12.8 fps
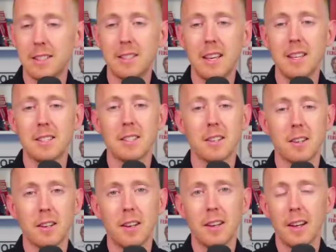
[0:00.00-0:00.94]
this
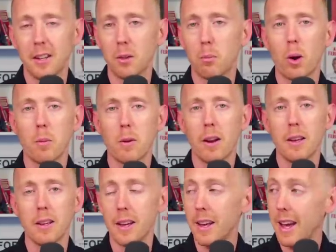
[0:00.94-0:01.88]
season in the Premier
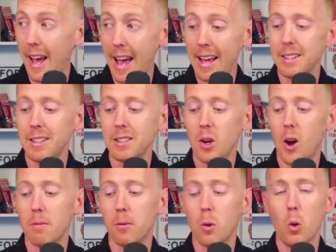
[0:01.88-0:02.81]
League and in
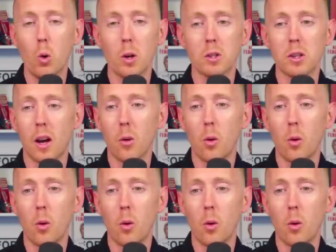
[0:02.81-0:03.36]
time for August.